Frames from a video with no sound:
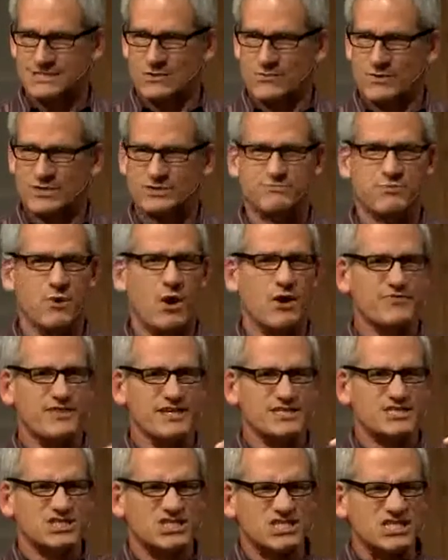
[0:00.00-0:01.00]
which brought
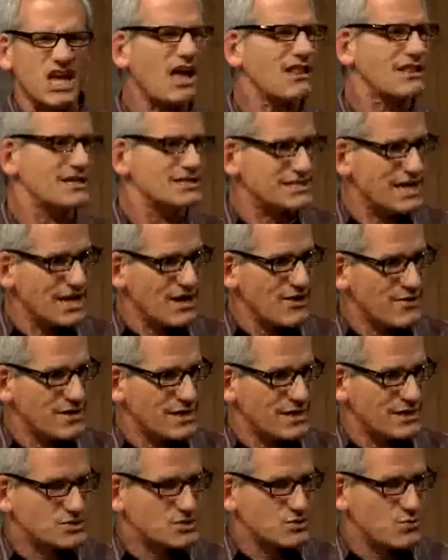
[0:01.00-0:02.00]
this
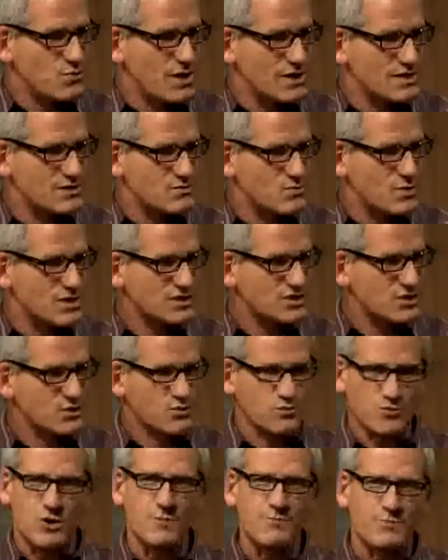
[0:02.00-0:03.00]
solidarity to what, what the
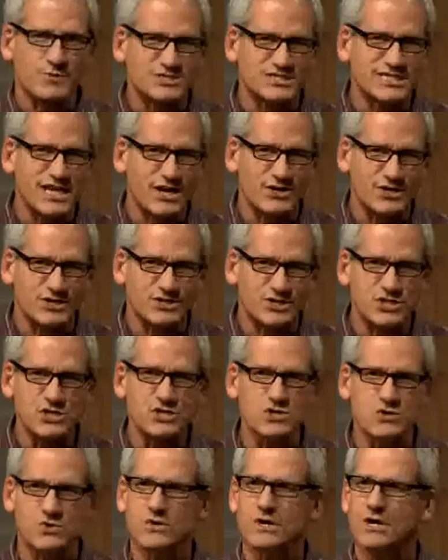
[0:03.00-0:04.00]
group was there to
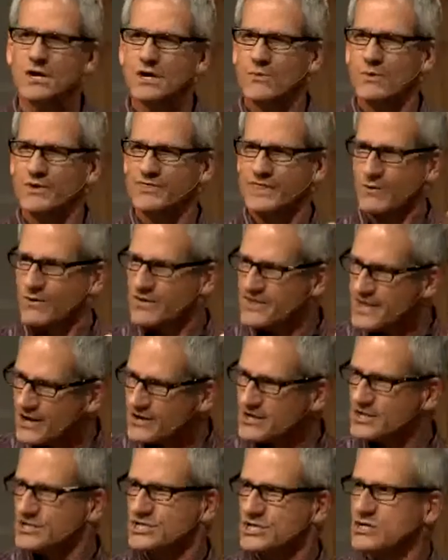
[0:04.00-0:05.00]
do. What they were there
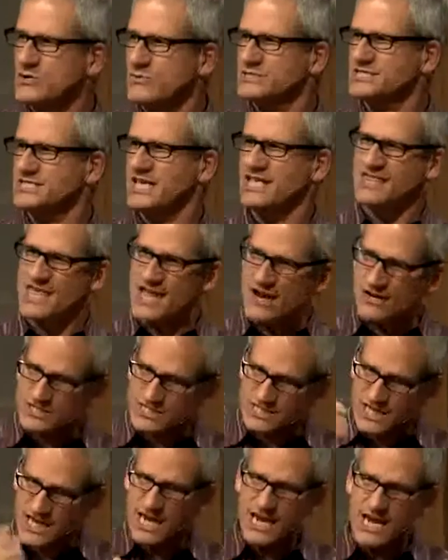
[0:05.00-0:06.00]
to do was see their
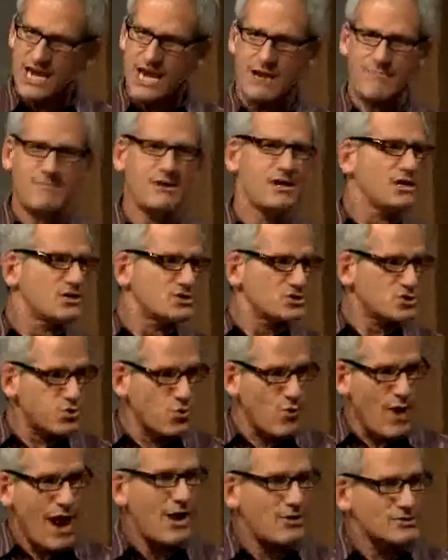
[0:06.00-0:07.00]
team
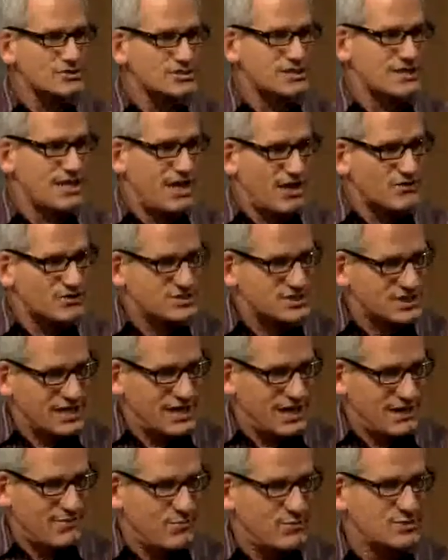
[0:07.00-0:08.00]
trounce the other
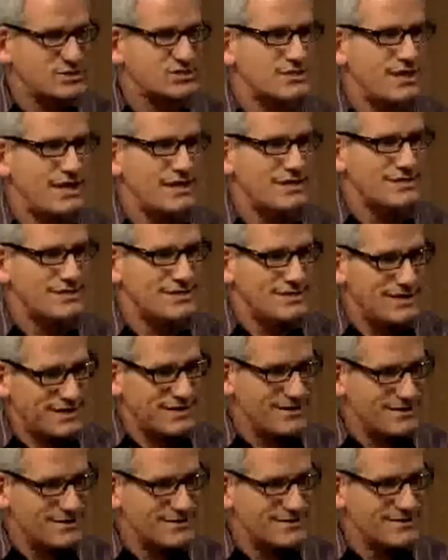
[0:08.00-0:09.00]
team, which they
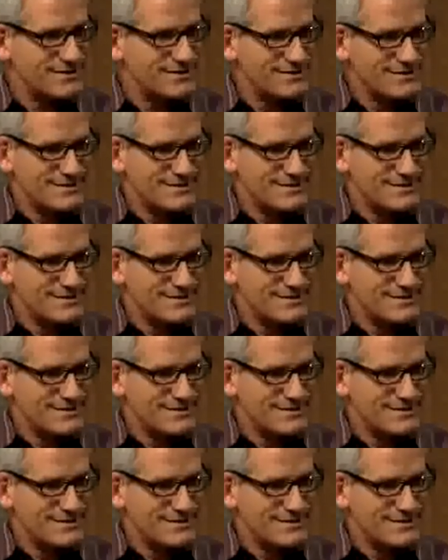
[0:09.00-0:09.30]
didn't